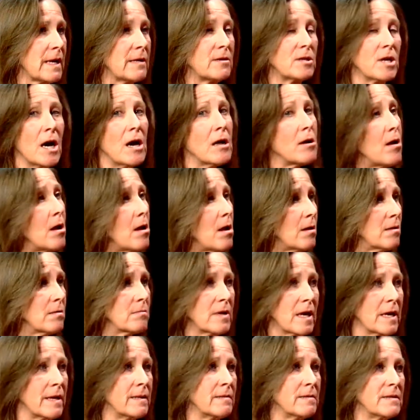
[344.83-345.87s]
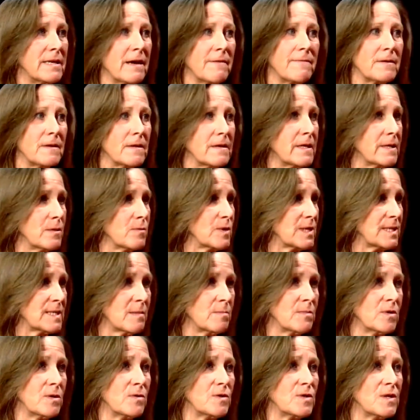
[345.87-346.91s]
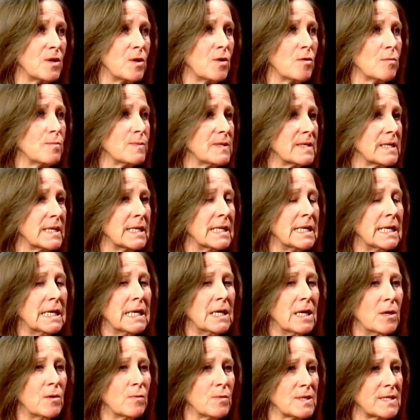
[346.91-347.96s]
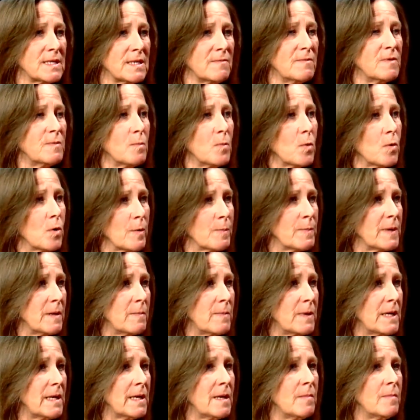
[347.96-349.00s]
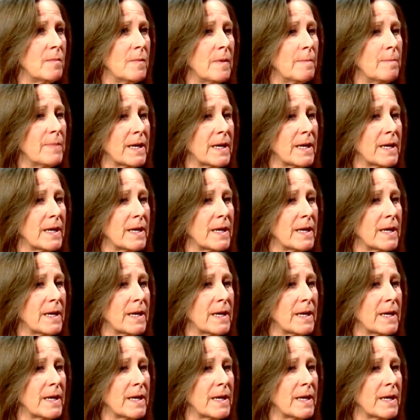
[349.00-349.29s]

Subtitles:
Not all, and definitely there were some nursing homes that received more PPE,